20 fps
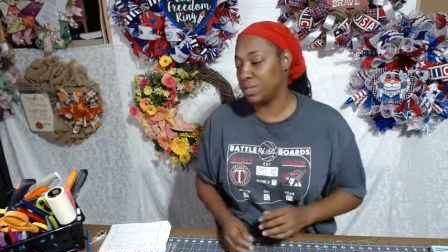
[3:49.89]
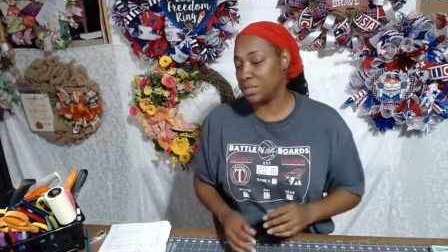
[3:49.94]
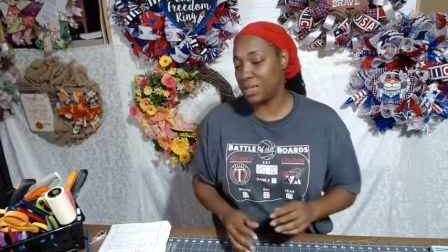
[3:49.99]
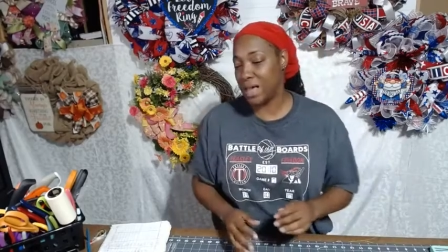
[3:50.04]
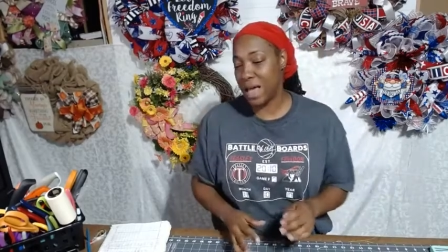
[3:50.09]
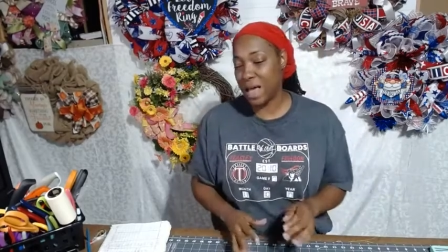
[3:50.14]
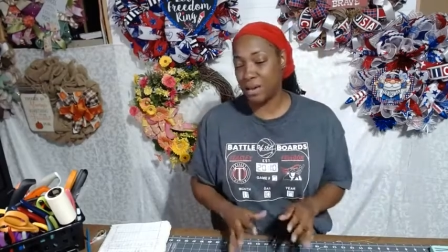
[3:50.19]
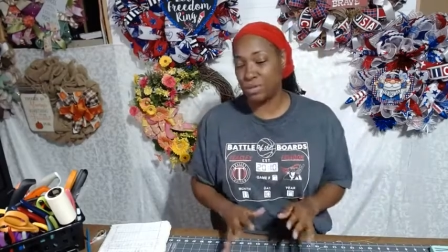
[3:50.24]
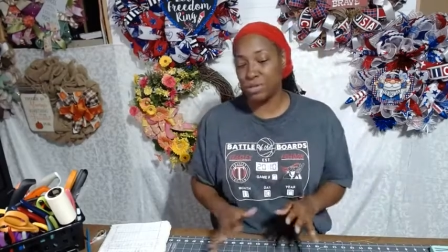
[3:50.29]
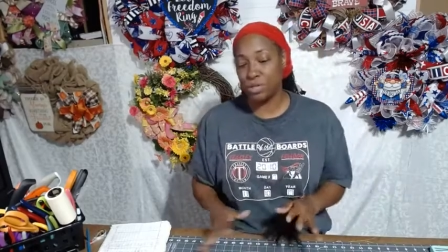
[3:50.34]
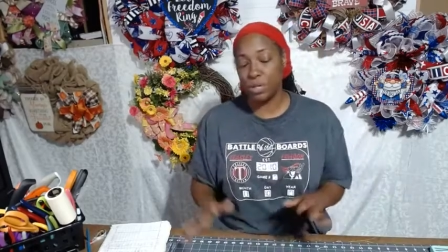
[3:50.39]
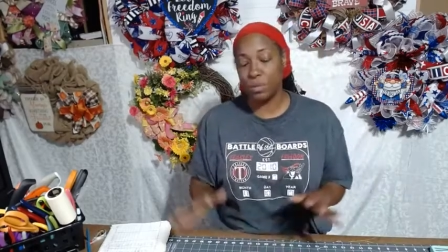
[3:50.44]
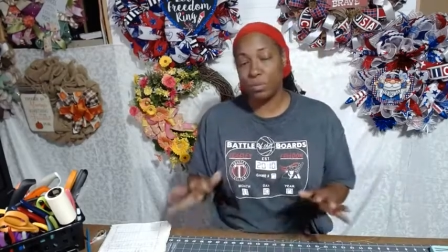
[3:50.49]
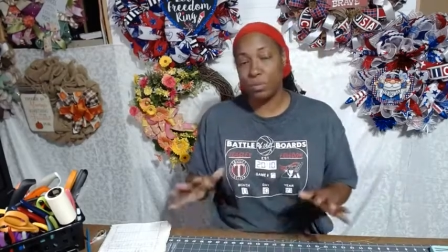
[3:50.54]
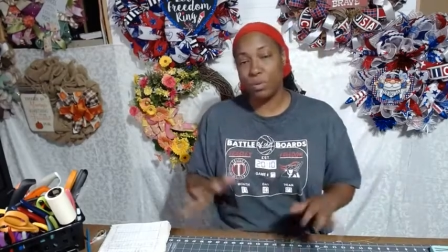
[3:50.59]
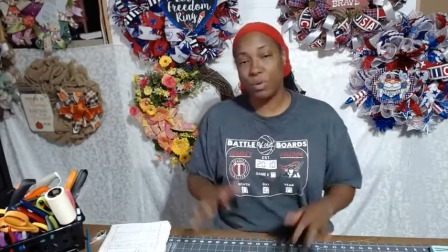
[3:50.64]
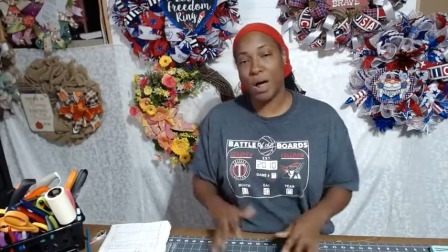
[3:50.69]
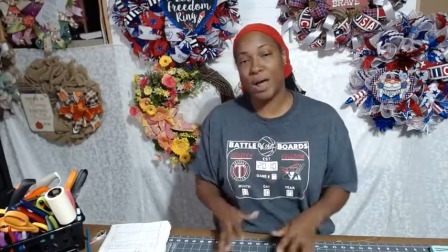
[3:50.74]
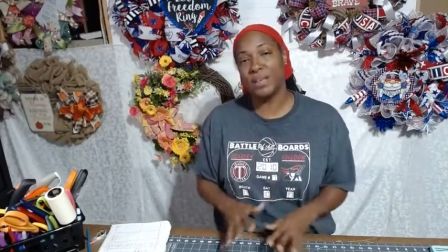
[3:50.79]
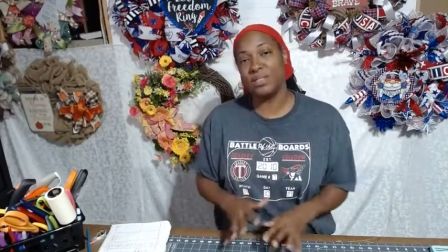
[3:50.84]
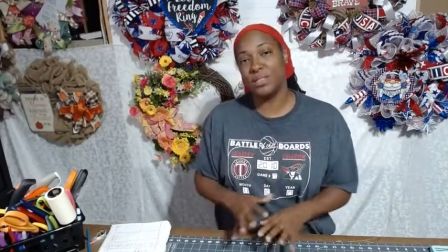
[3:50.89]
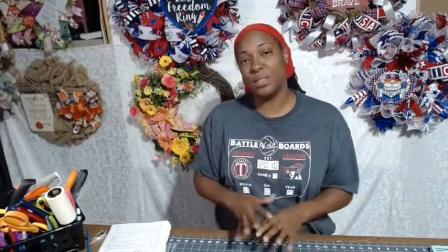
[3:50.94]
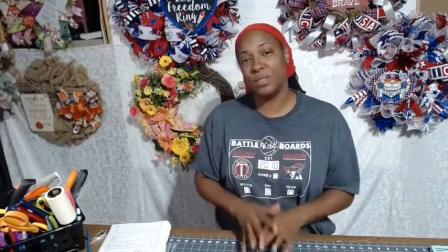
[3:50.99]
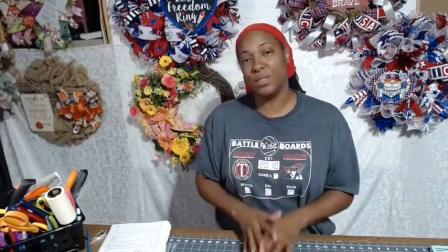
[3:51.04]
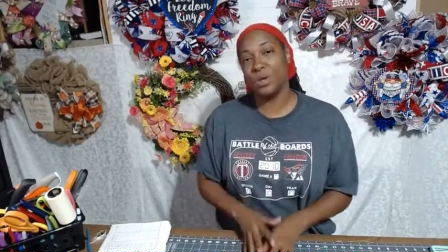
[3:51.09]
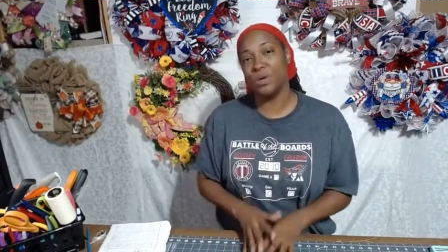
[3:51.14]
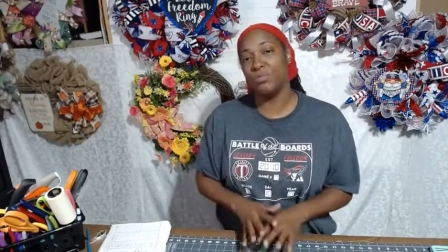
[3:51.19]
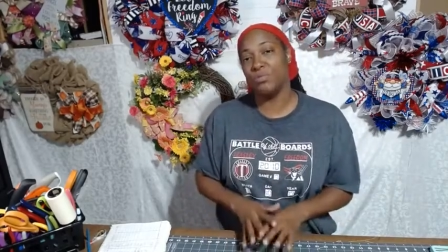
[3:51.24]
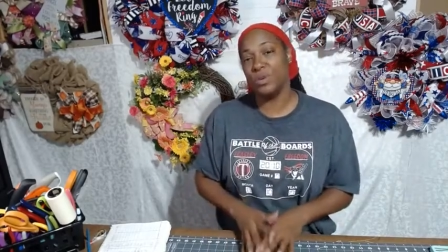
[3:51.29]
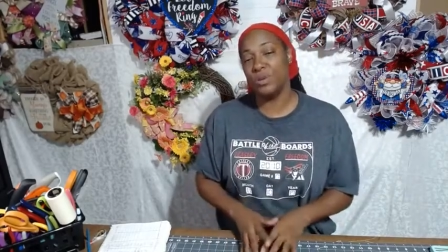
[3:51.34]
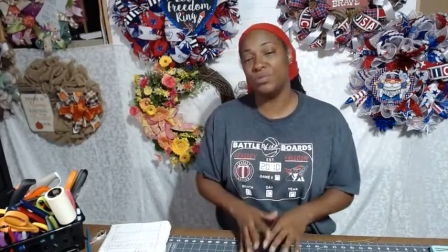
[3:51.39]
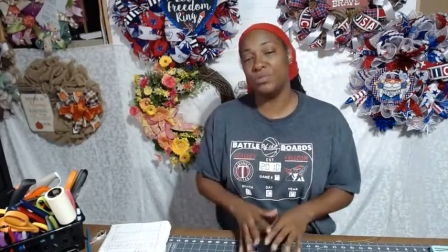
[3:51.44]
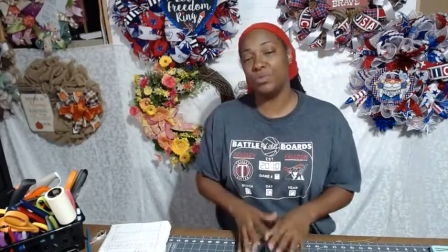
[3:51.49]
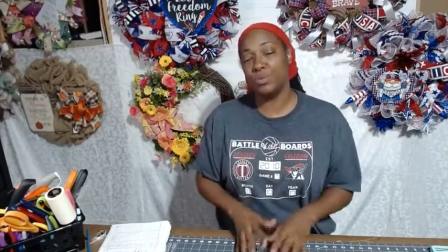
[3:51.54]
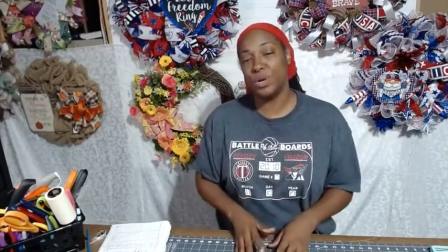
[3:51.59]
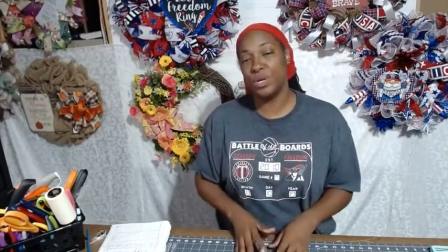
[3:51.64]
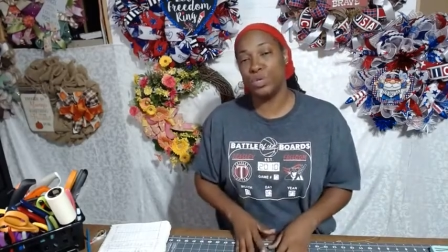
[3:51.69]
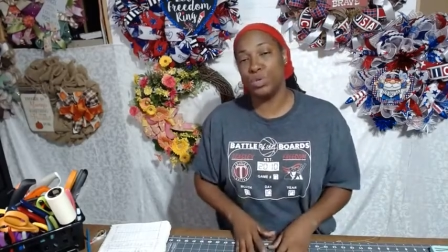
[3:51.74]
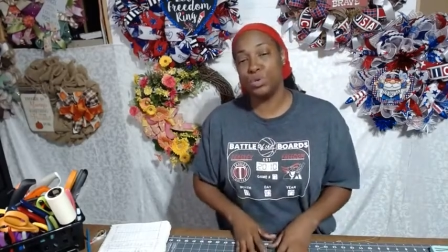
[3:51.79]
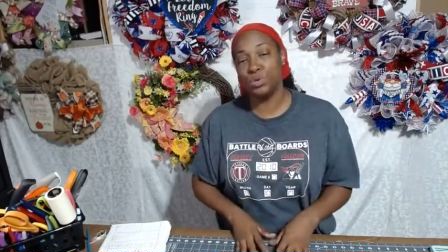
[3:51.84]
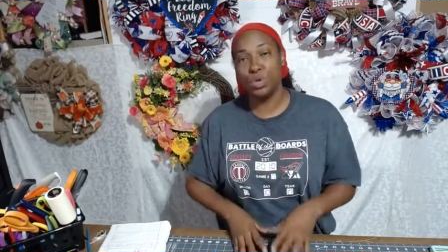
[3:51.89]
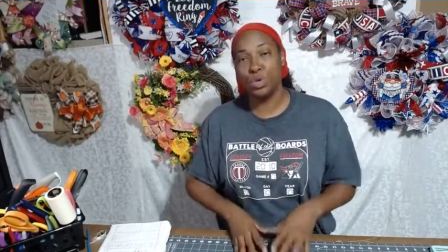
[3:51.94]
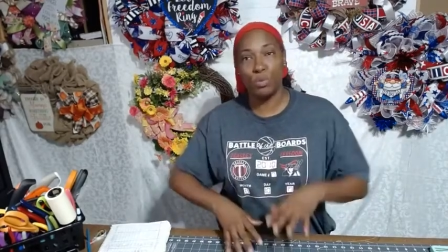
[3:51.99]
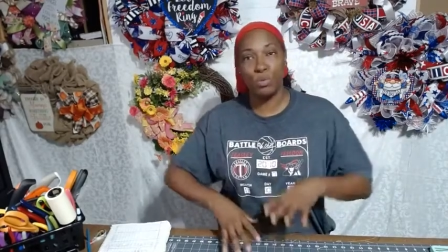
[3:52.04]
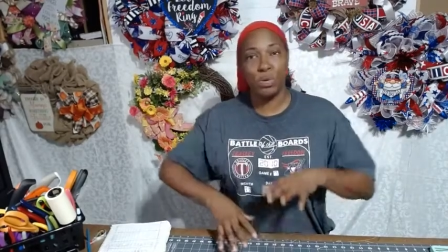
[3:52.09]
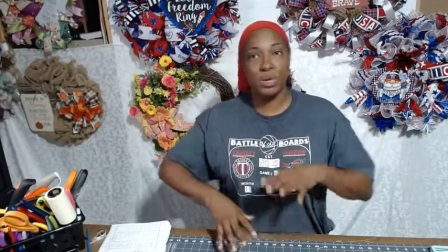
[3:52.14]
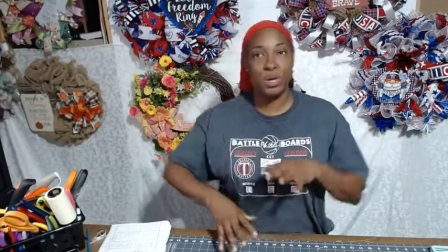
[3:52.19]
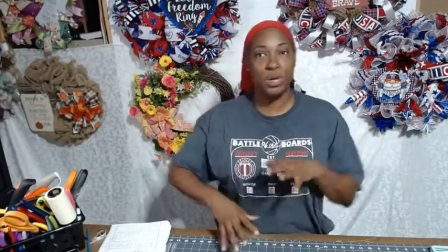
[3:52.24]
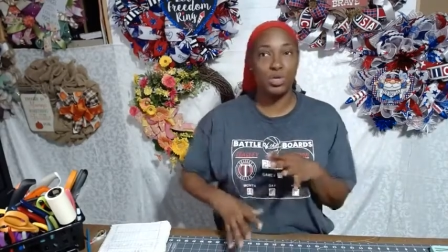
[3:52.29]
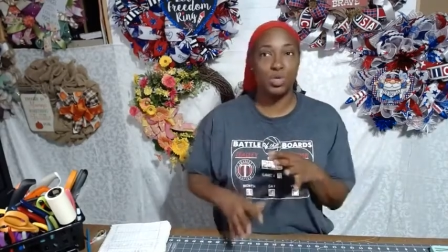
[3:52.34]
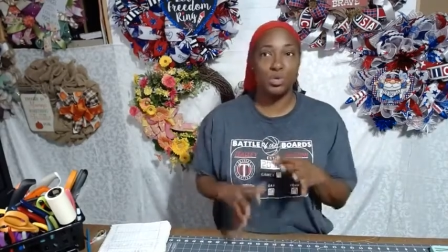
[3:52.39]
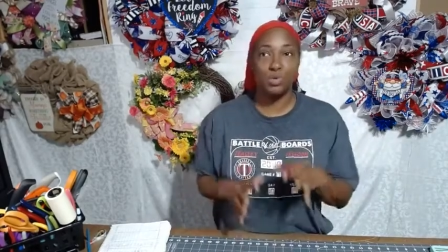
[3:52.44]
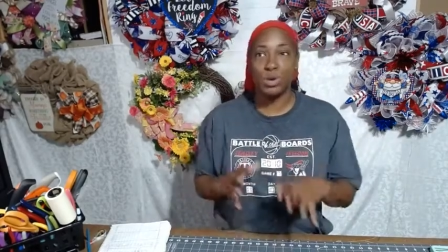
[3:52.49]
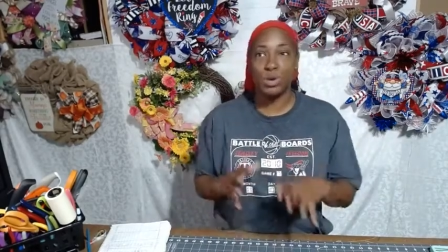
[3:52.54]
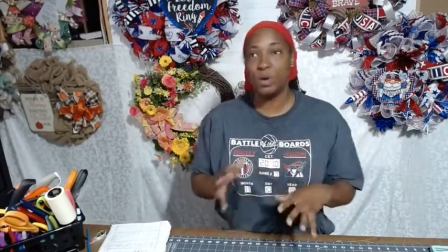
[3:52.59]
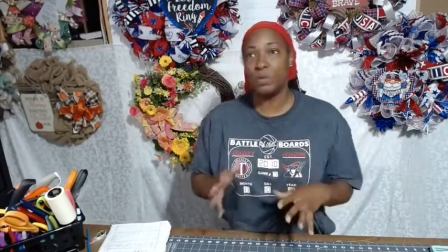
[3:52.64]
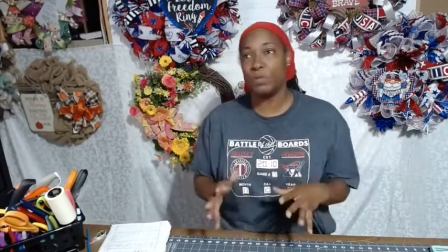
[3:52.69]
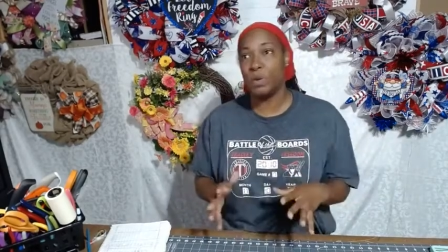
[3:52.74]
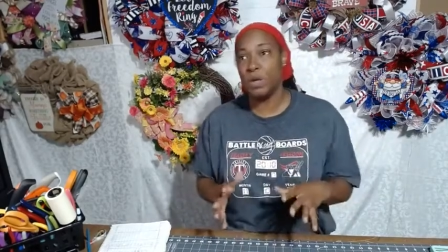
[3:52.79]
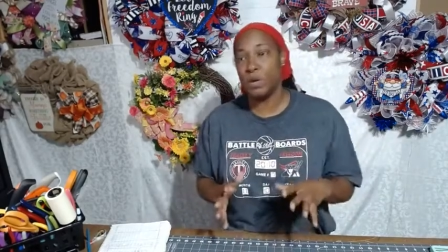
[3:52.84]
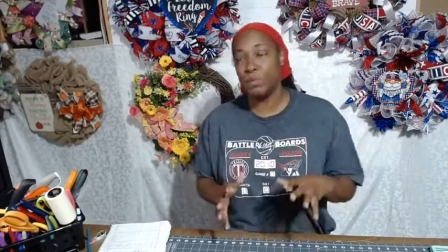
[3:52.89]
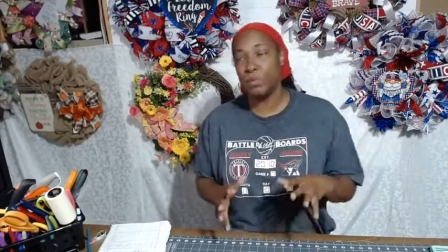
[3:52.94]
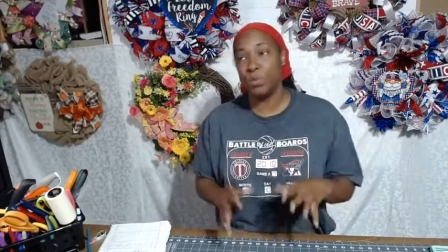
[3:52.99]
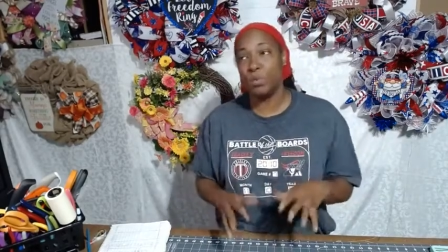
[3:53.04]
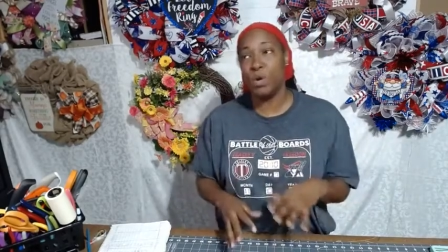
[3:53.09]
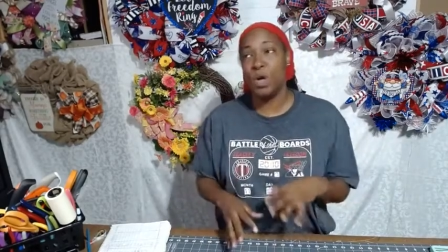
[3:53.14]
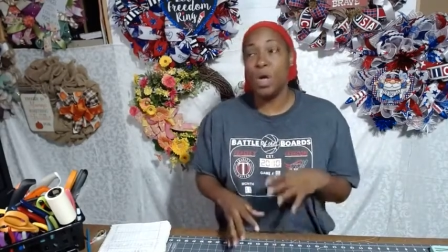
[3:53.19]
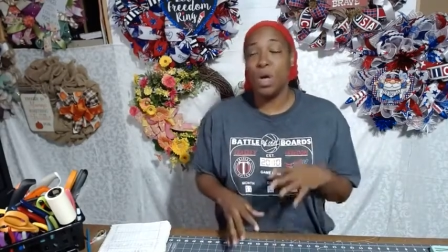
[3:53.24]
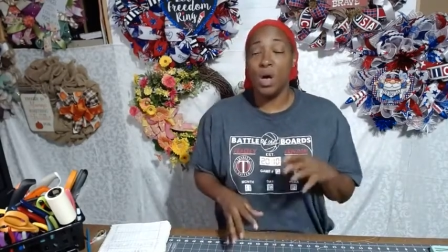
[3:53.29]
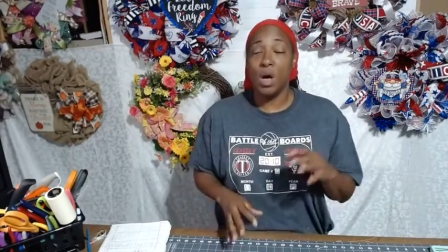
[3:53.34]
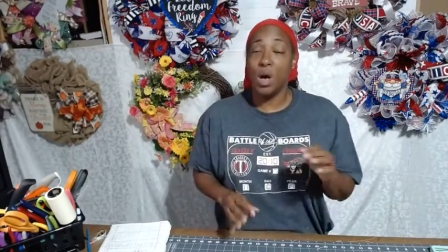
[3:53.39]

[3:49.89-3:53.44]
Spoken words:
is actually pricing their wreaths way too low, because you hear people,